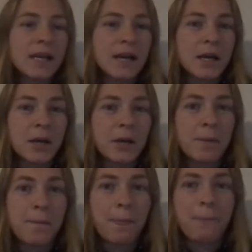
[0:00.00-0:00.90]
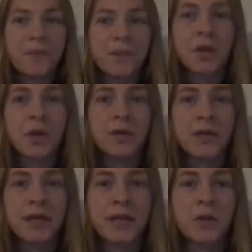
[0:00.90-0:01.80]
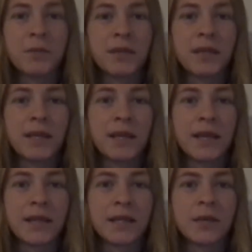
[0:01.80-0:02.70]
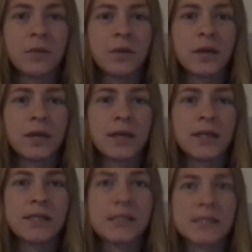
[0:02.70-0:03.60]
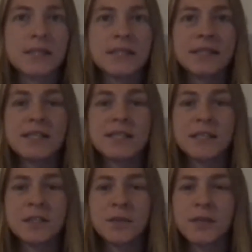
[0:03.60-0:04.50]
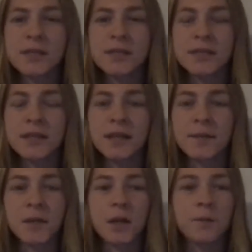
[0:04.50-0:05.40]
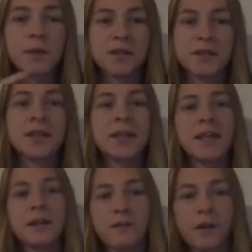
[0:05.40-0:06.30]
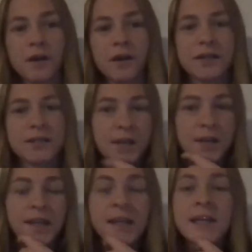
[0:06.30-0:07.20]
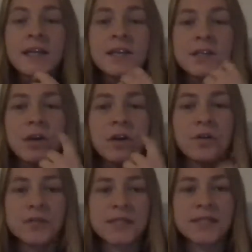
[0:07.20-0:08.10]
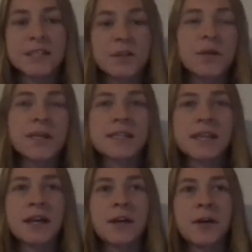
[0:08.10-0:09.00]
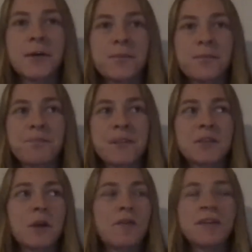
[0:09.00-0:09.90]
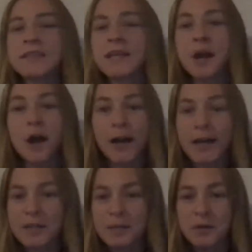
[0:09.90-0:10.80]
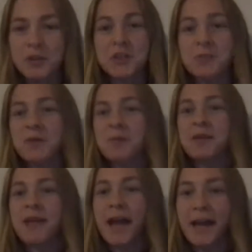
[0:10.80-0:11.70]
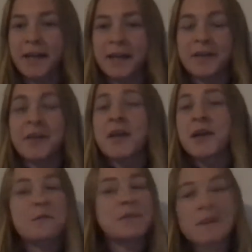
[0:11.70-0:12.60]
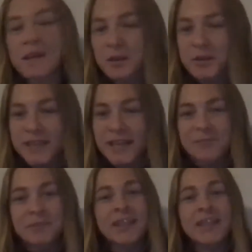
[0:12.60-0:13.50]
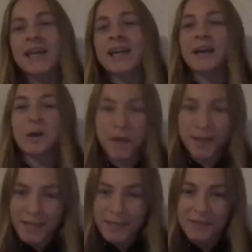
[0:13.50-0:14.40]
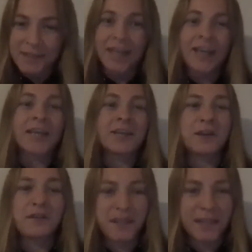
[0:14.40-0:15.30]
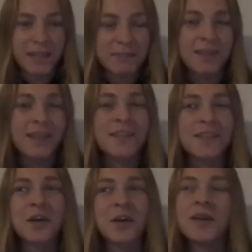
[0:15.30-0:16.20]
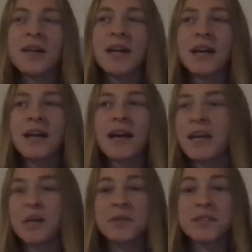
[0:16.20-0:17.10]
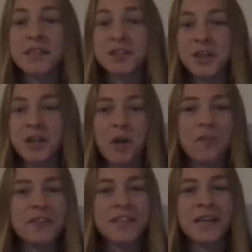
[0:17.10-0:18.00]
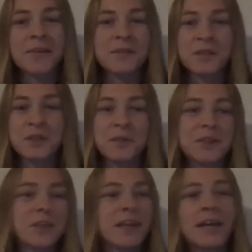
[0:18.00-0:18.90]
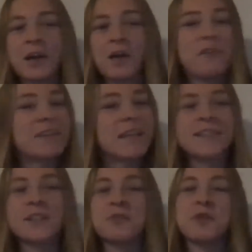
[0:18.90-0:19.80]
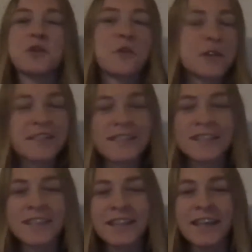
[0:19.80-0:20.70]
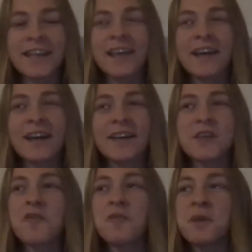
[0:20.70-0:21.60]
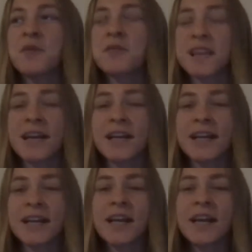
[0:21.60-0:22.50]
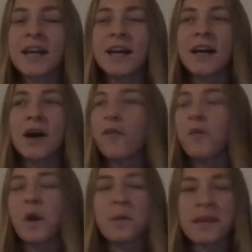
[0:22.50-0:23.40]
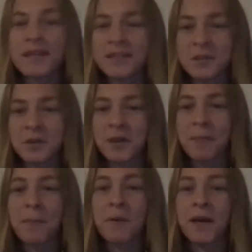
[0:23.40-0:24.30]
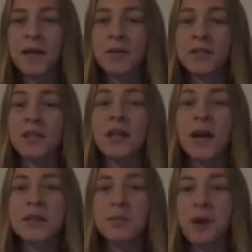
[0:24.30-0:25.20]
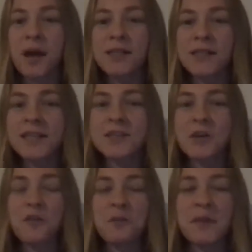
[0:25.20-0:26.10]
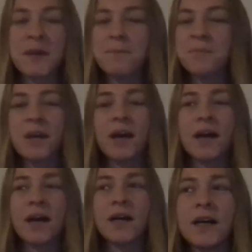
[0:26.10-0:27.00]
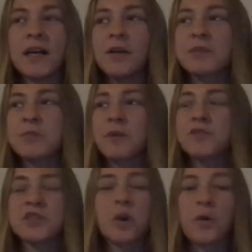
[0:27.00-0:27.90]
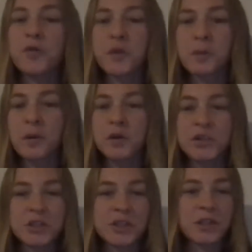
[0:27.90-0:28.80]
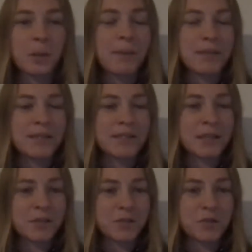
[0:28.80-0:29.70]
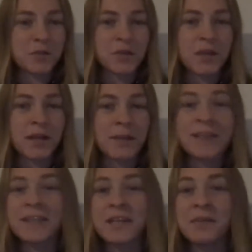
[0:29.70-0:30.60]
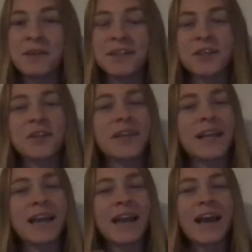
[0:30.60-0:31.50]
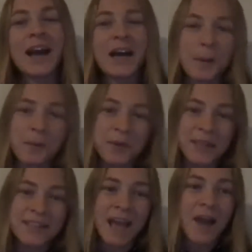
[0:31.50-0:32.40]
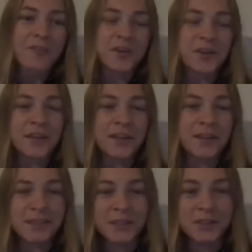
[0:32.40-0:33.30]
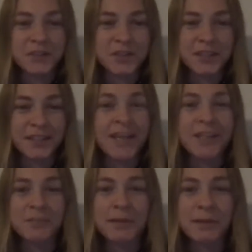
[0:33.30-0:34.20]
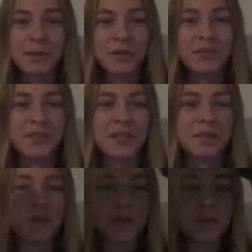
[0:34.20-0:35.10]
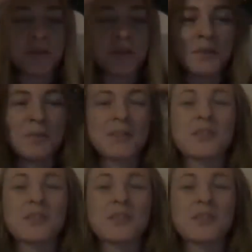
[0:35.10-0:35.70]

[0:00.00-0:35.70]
Um, you know, they called me, I think it was a six days notice. Um, they called me on Sunday and I fought on Saturday. So six days notice. Um, so obviously I got all kinds of emotions, but I mean, I got to complete medicals last minute. I got to cut weight last minute. I got to do everything last minute. So, uh, and it was like during COVID times, you know what I mean? So I got COVID tested, we're quarantined. Like, uh, so for me, it was kind of like, uh, overwhelming isn't the word, but it was a lot to process. So for me, uh, it was more of just going through the motion, you know, business as usual. Um, it didn't hit me until like a couple days after, and I was like, oh shit, like I just made my UFC debut. You know what I mean?